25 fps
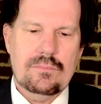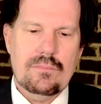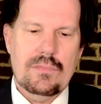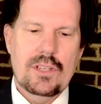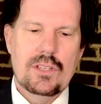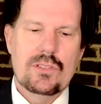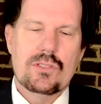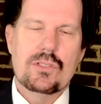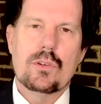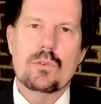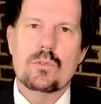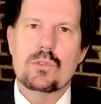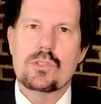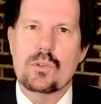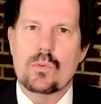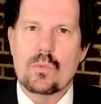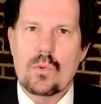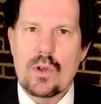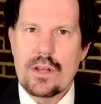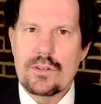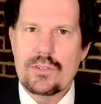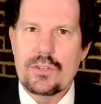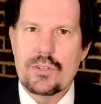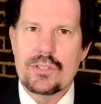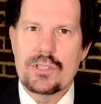So
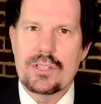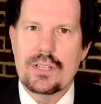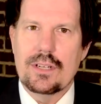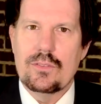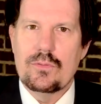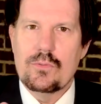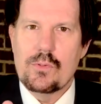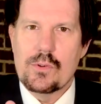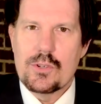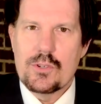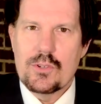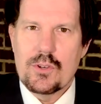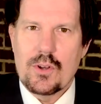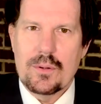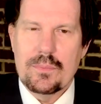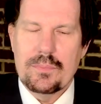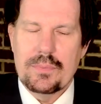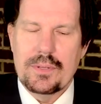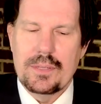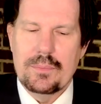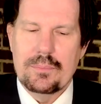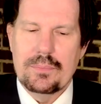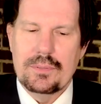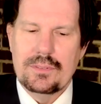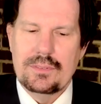surround yourself with sharp
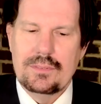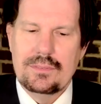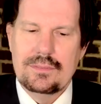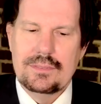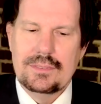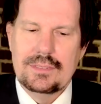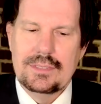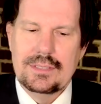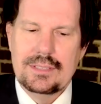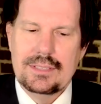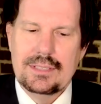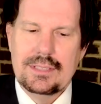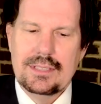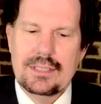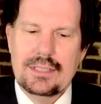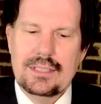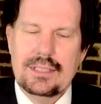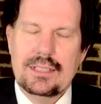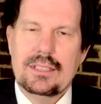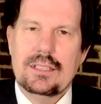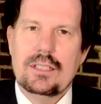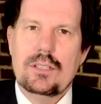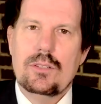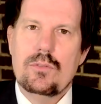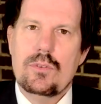people
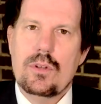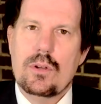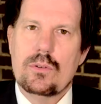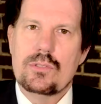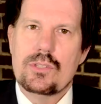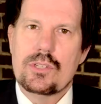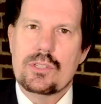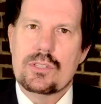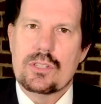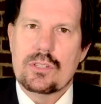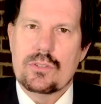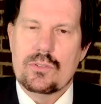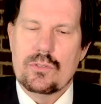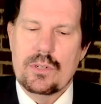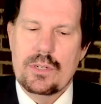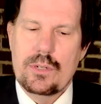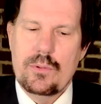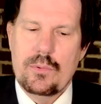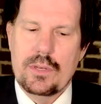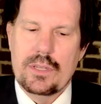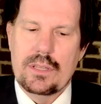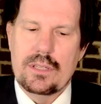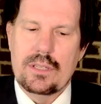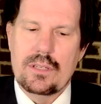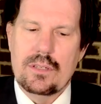who don't just agree
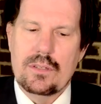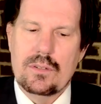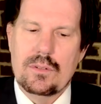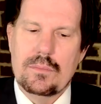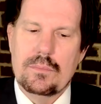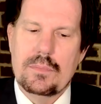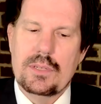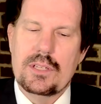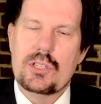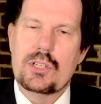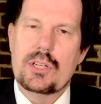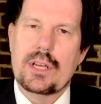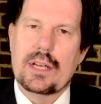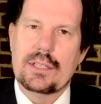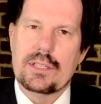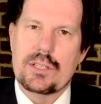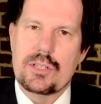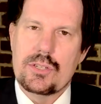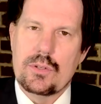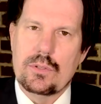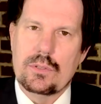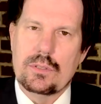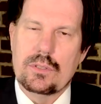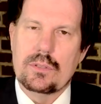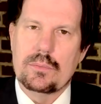with you, but
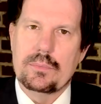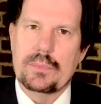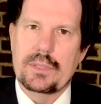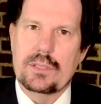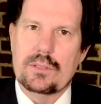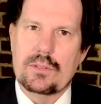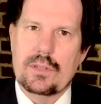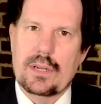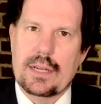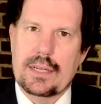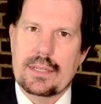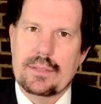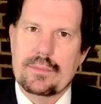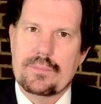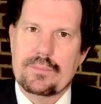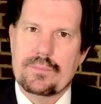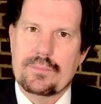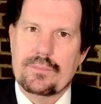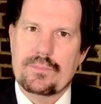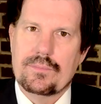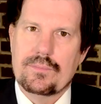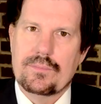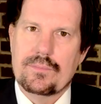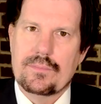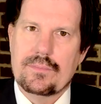challenge you a little bit, right?
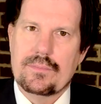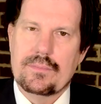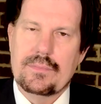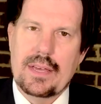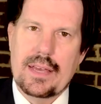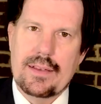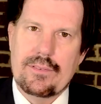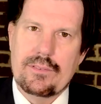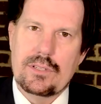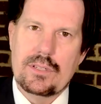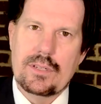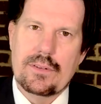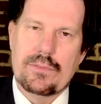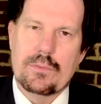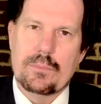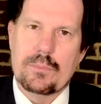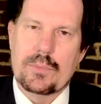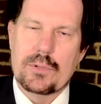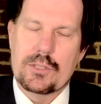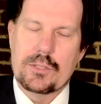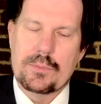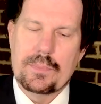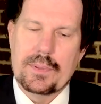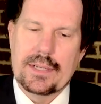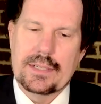May have a different
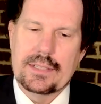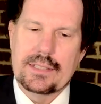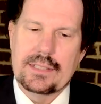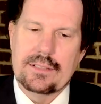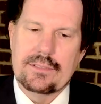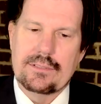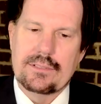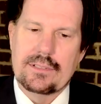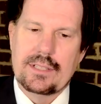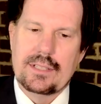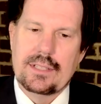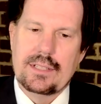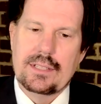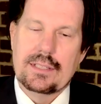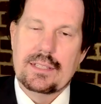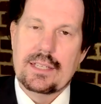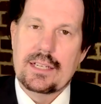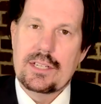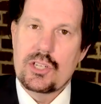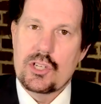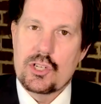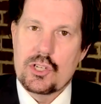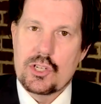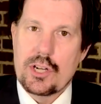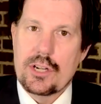perspective. They
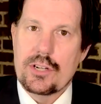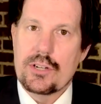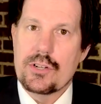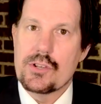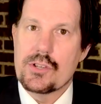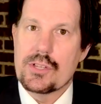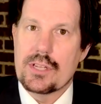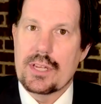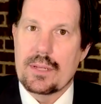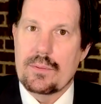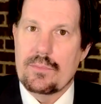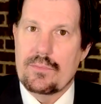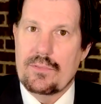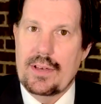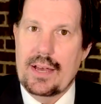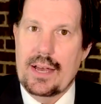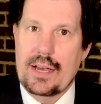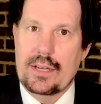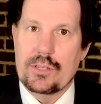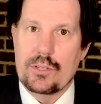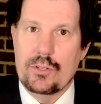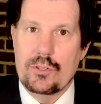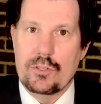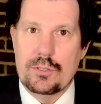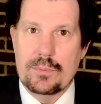can share your same
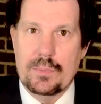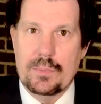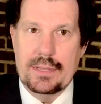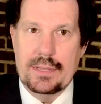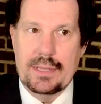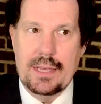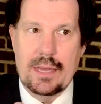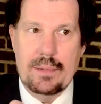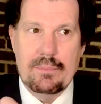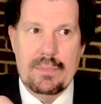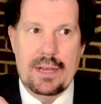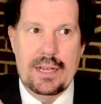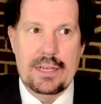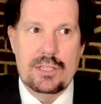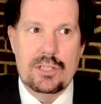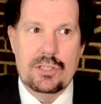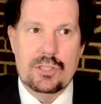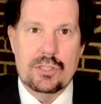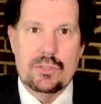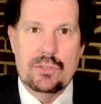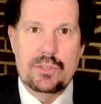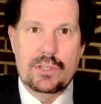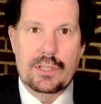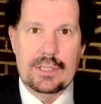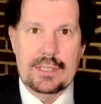values, they might
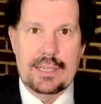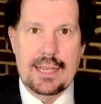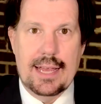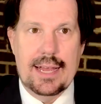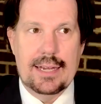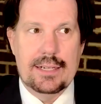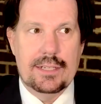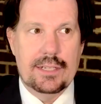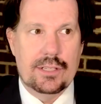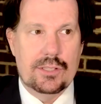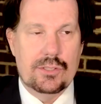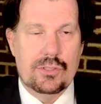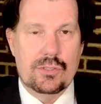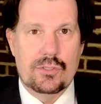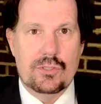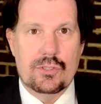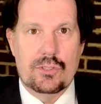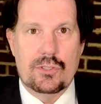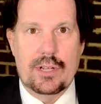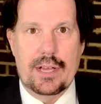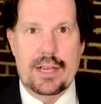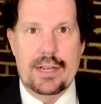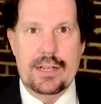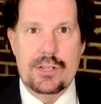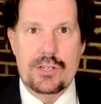disagree on tactics or
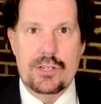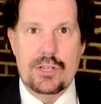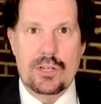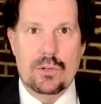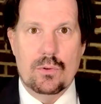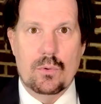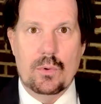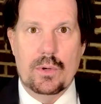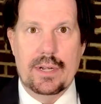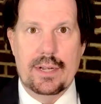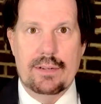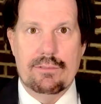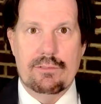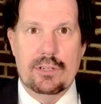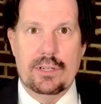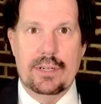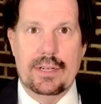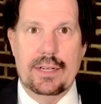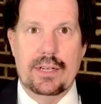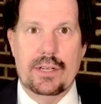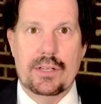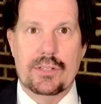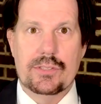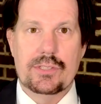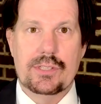strategy or whatever
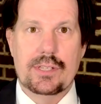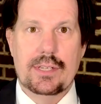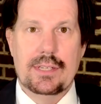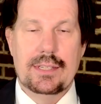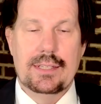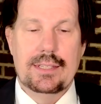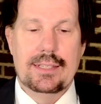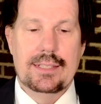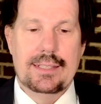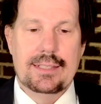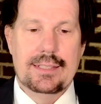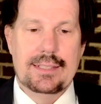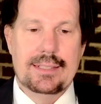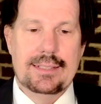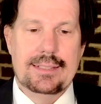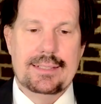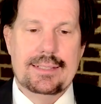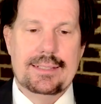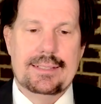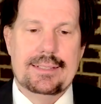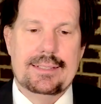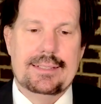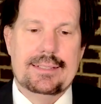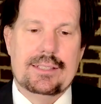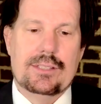else.
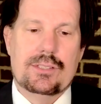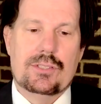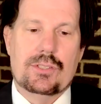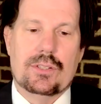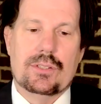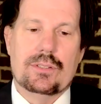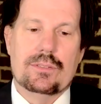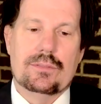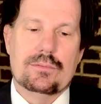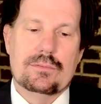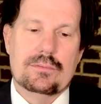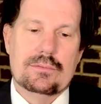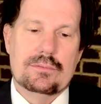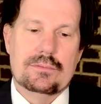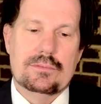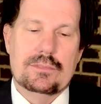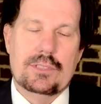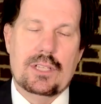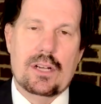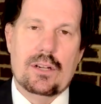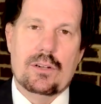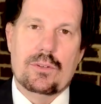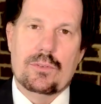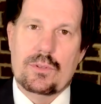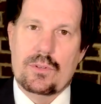So,
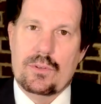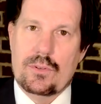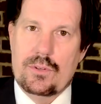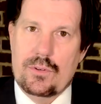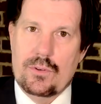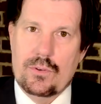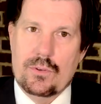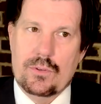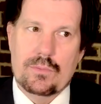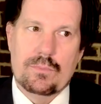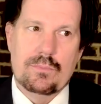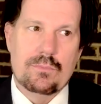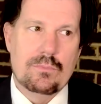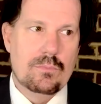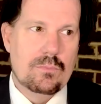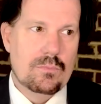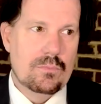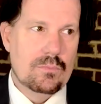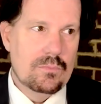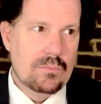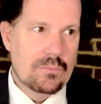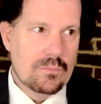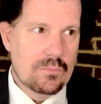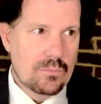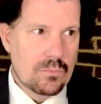in your
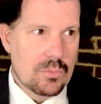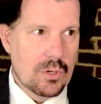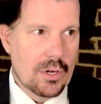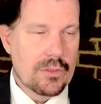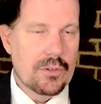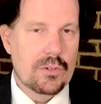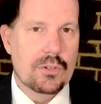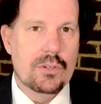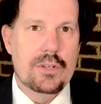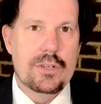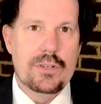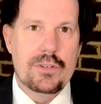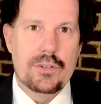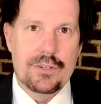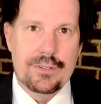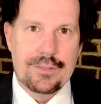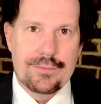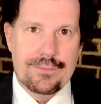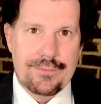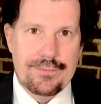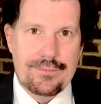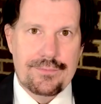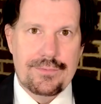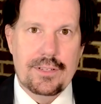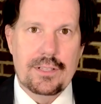brotherhood, your
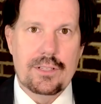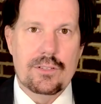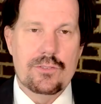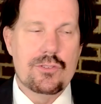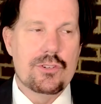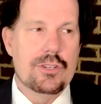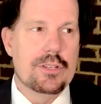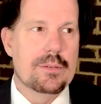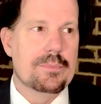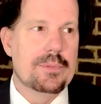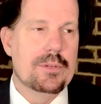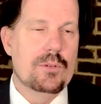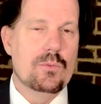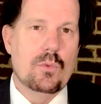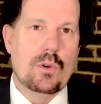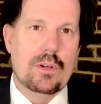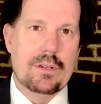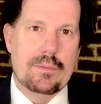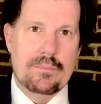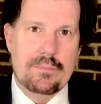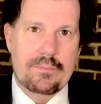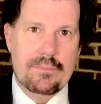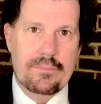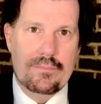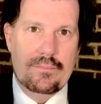fellowship, you want
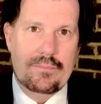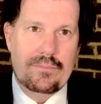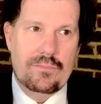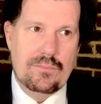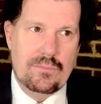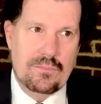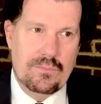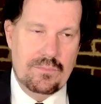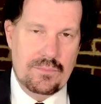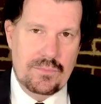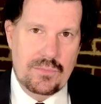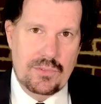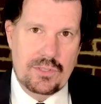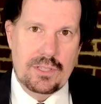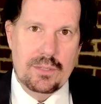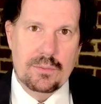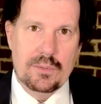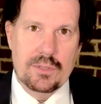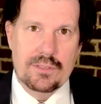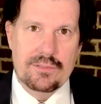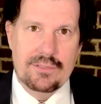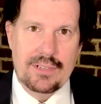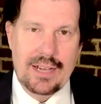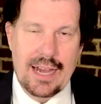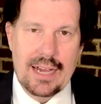
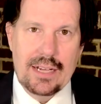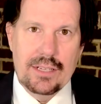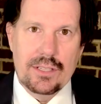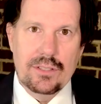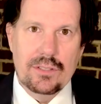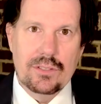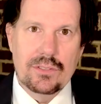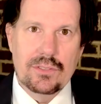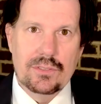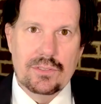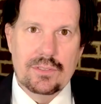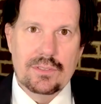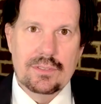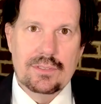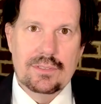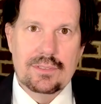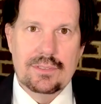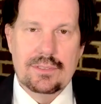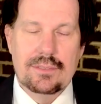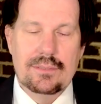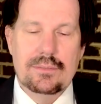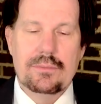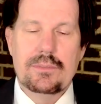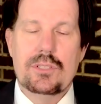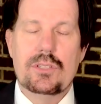similar values,
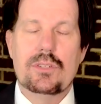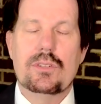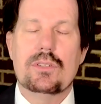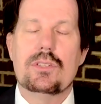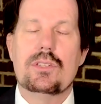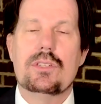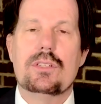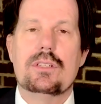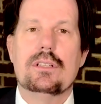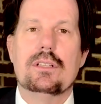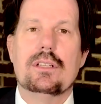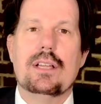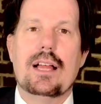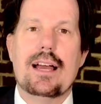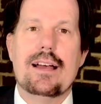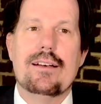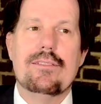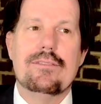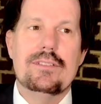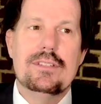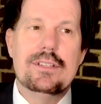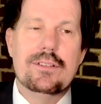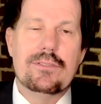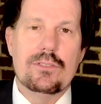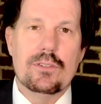but you can still
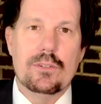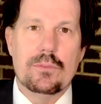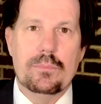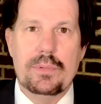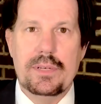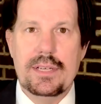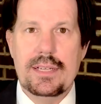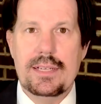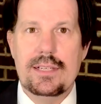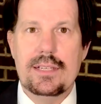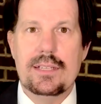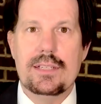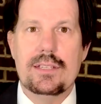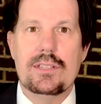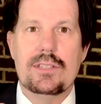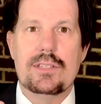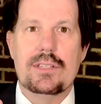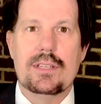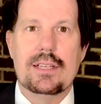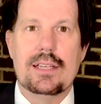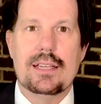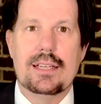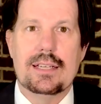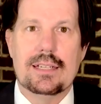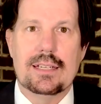have different opinions
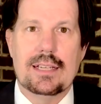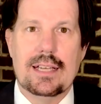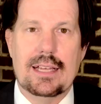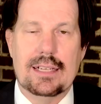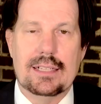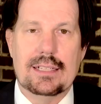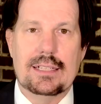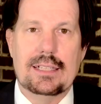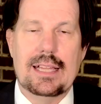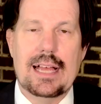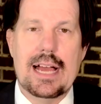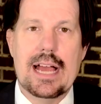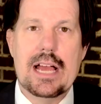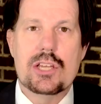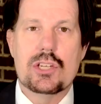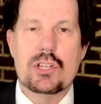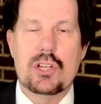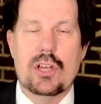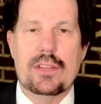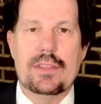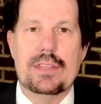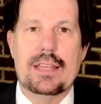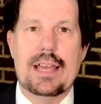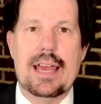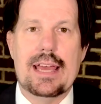and clash
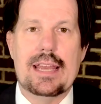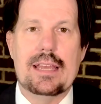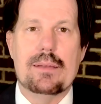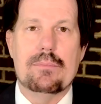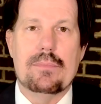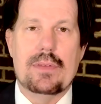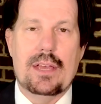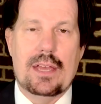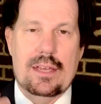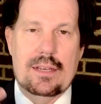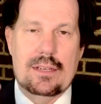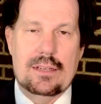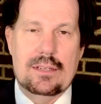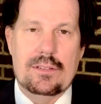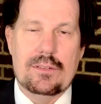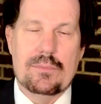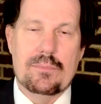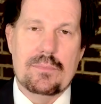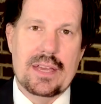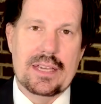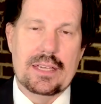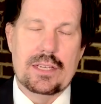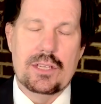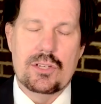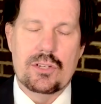on that and
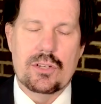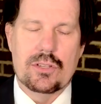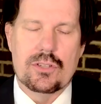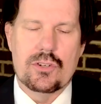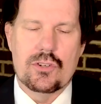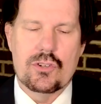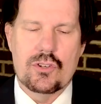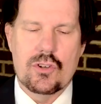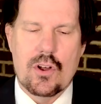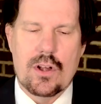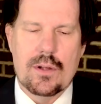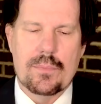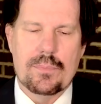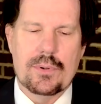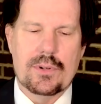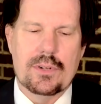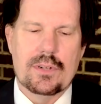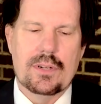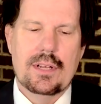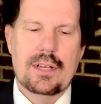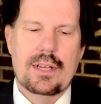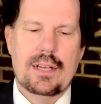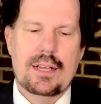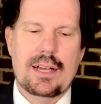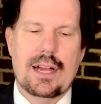make each other sharper.
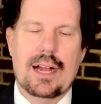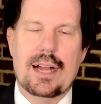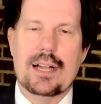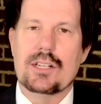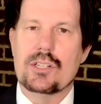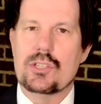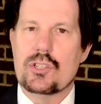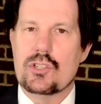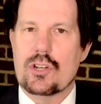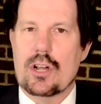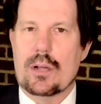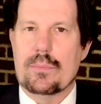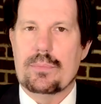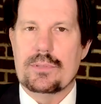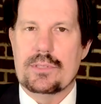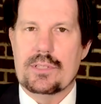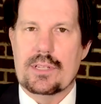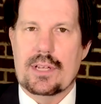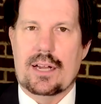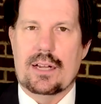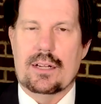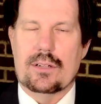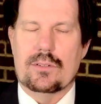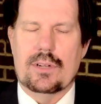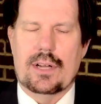Iron sharpens
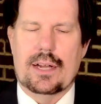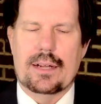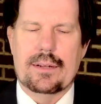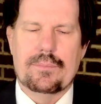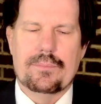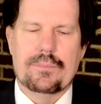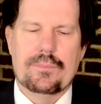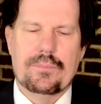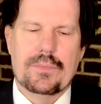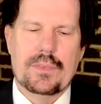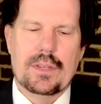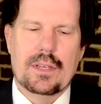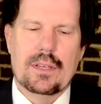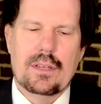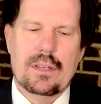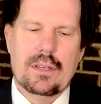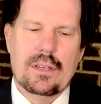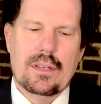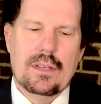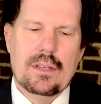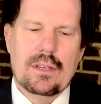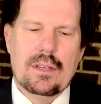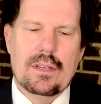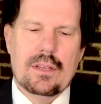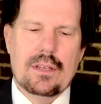iron, right?
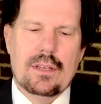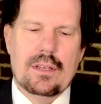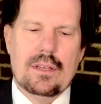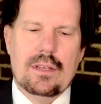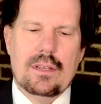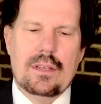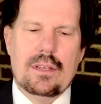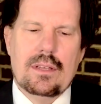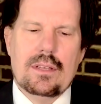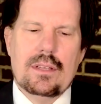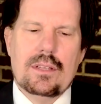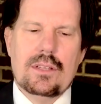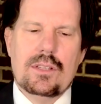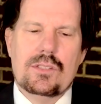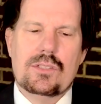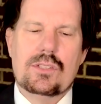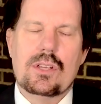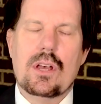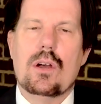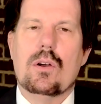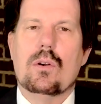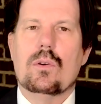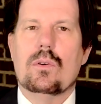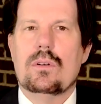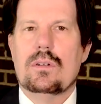
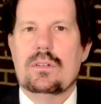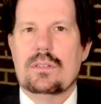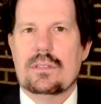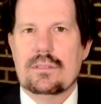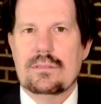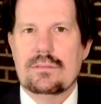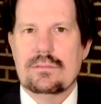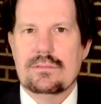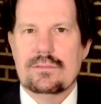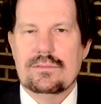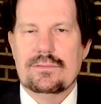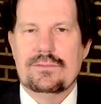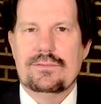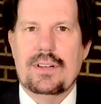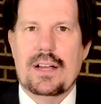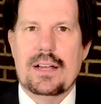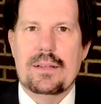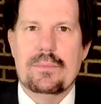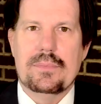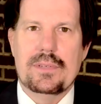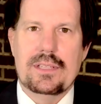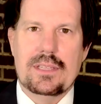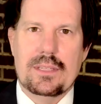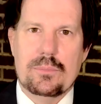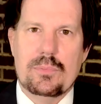So,
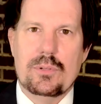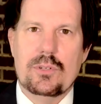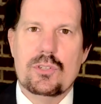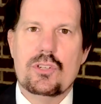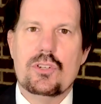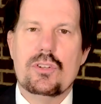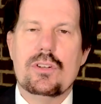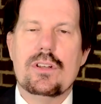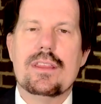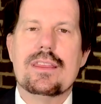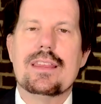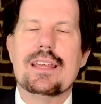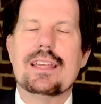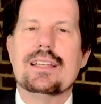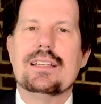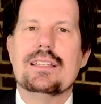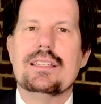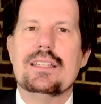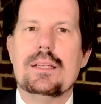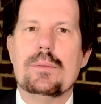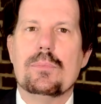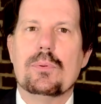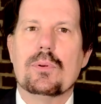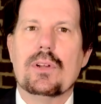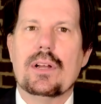find men that push you to think
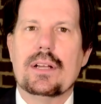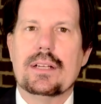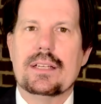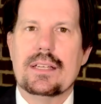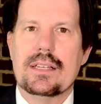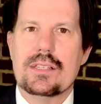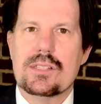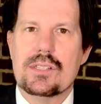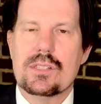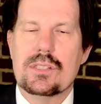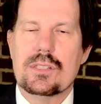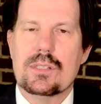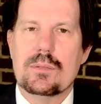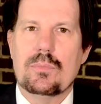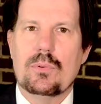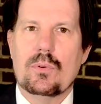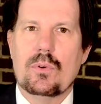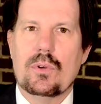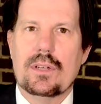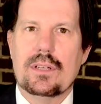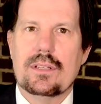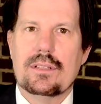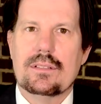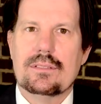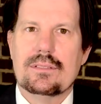deeper, I guess is the
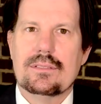point.